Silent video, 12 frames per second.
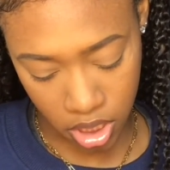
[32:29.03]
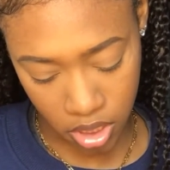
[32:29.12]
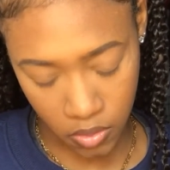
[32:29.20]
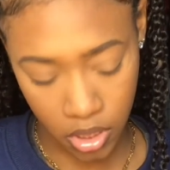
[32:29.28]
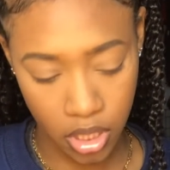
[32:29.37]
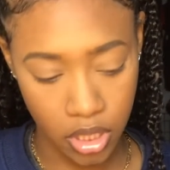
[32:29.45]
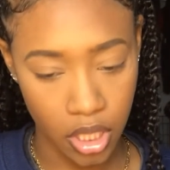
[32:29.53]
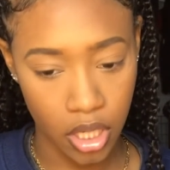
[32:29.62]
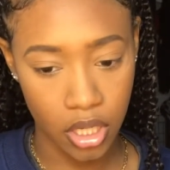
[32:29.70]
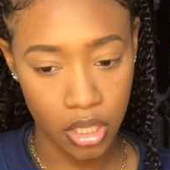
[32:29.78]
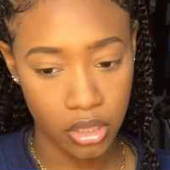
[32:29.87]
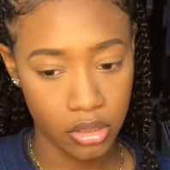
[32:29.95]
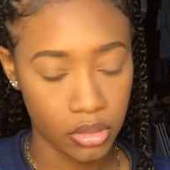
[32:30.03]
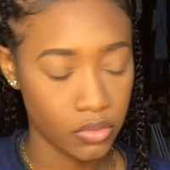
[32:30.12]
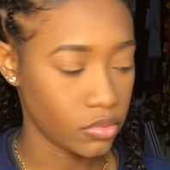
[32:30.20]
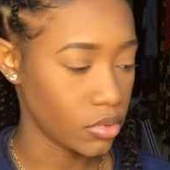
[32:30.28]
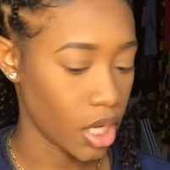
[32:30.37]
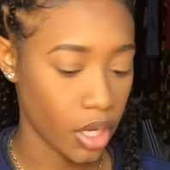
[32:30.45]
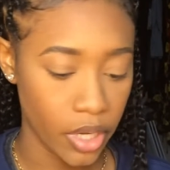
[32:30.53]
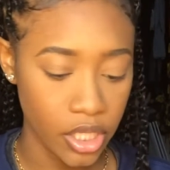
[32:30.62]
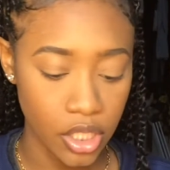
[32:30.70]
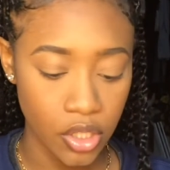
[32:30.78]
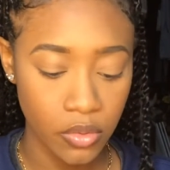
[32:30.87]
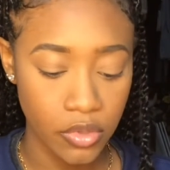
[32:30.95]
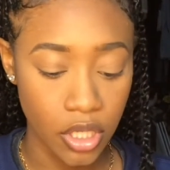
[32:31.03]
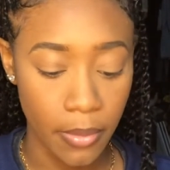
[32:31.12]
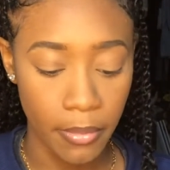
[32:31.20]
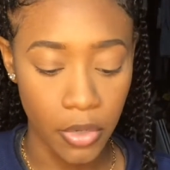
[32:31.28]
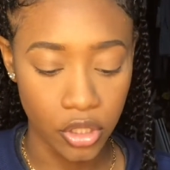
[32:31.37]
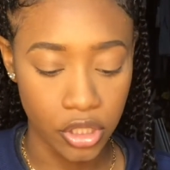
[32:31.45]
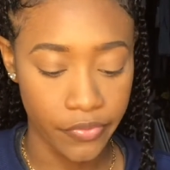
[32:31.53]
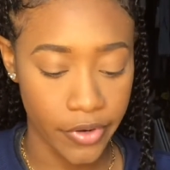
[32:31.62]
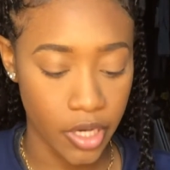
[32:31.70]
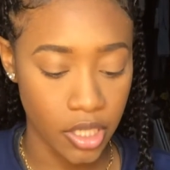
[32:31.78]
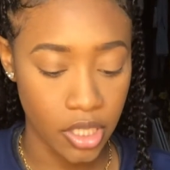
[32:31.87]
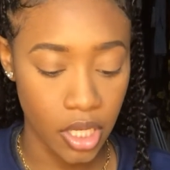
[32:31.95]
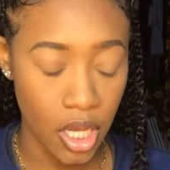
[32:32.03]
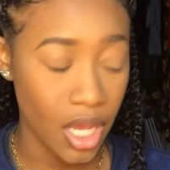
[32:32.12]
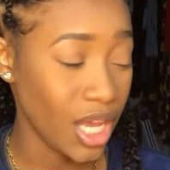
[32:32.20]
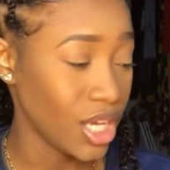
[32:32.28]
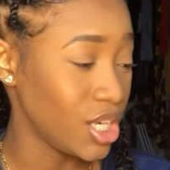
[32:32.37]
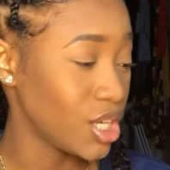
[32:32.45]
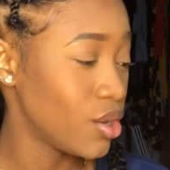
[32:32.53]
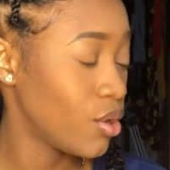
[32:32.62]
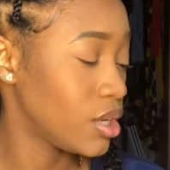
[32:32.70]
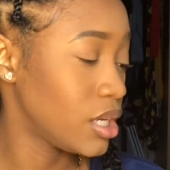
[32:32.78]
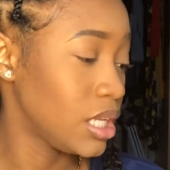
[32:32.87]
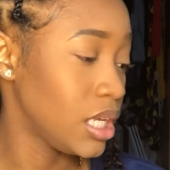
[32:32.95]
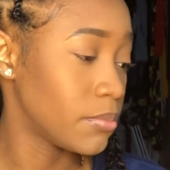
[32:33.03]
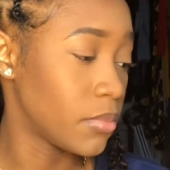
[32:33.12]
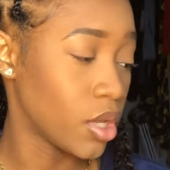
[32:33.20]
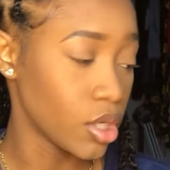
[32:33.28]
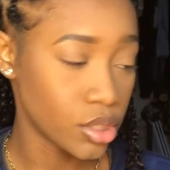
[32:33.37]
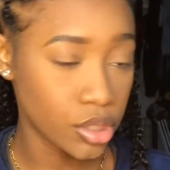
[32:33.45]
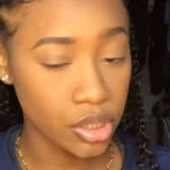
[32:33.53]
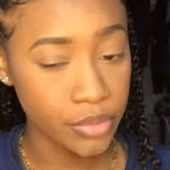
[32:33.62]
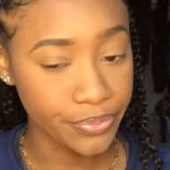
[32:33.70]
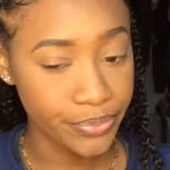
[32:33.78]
well, yeah, no, I'm going to do some blush first. You don't need blush,